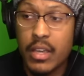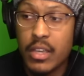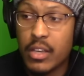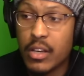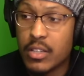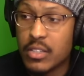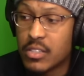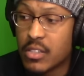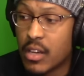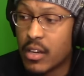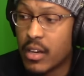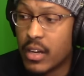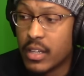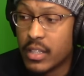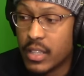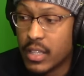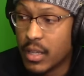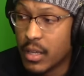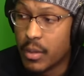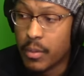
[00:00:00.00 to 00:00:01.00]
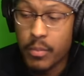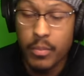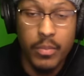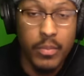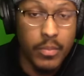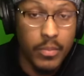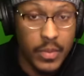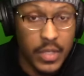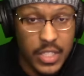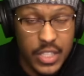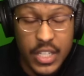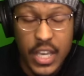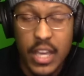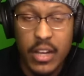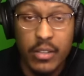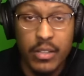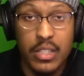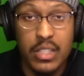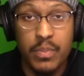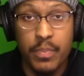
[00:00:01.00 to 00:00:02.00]
Y'all saw the, the
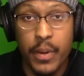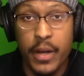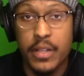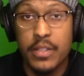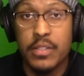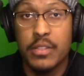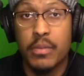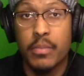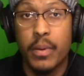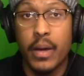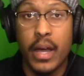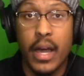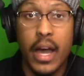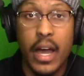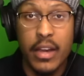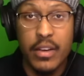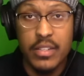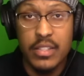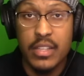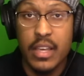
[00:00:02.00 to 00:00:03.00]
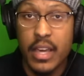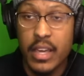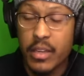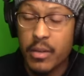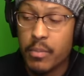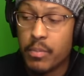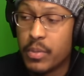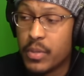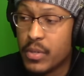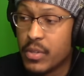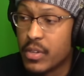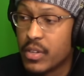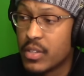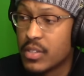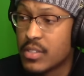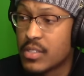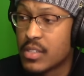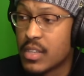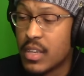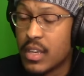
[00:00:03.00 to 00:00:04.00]
channel is sponsored by Ironside
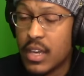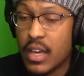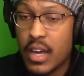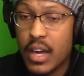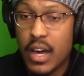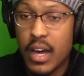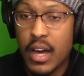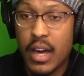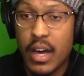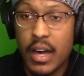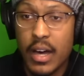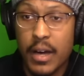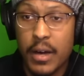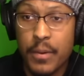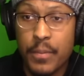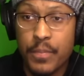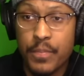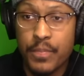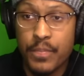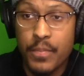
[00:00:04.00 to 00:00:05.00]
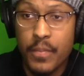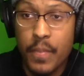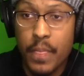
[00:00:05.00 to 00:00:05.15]
Computers um,